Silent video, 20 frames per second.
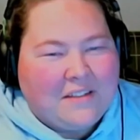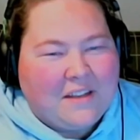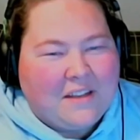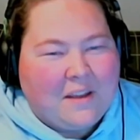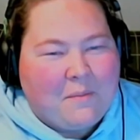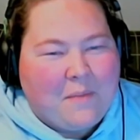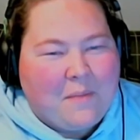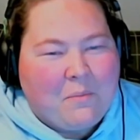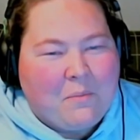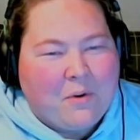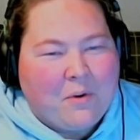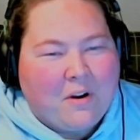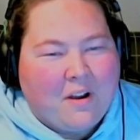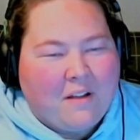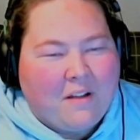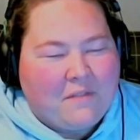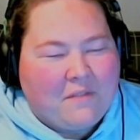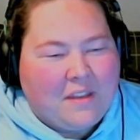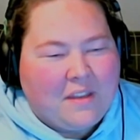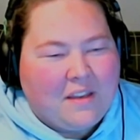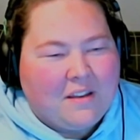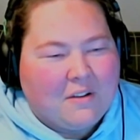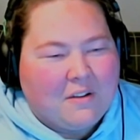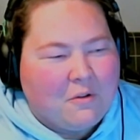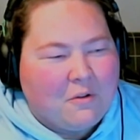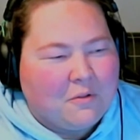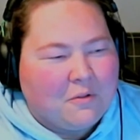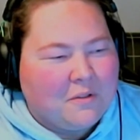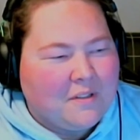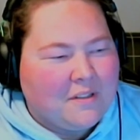a member of the
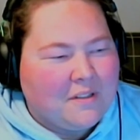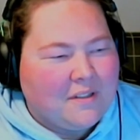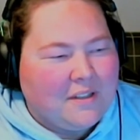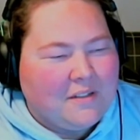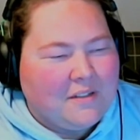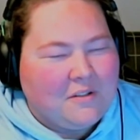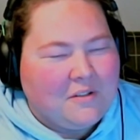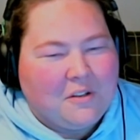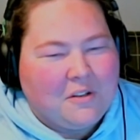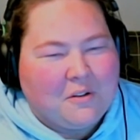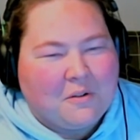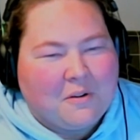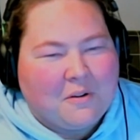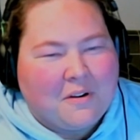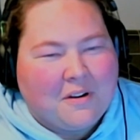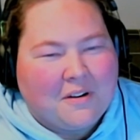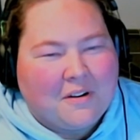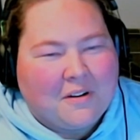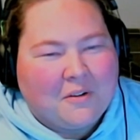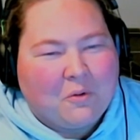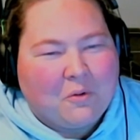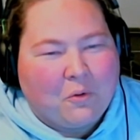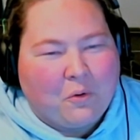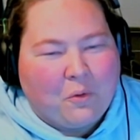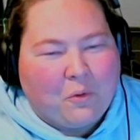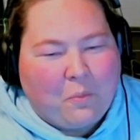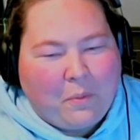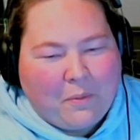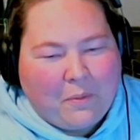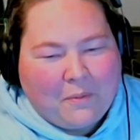occult into your group.